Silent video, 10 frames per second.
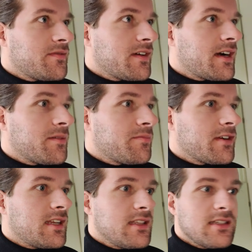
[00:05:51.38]
very
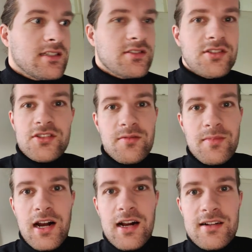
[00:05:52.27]
pretty. This is just some
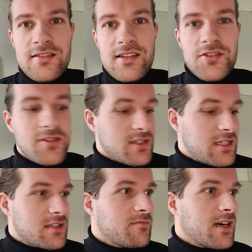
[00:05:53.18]
art that you could
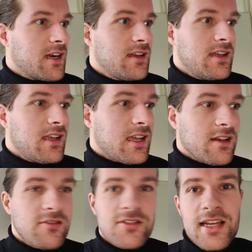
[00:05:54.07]
see somewhere.
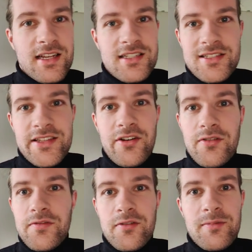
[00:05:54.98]
It looks like a
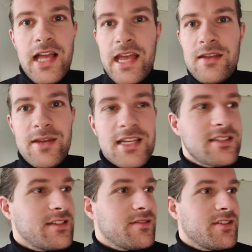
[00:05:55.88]
still from an anime
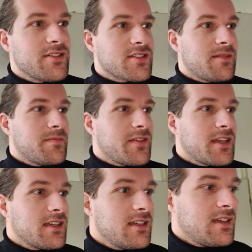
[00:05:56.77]
series or
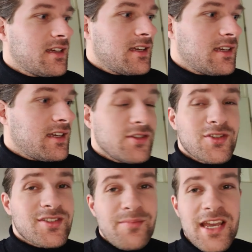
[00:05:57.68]
something. It's
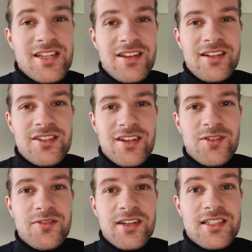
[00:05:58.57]
just amazing that you
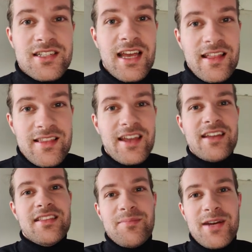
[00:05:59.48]
can do this. And
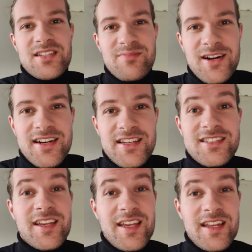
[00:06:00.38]
again, the best part
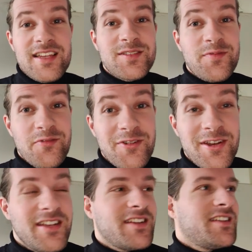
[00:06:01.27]
is it is
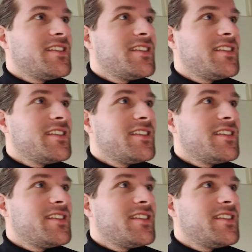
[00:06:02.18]
free.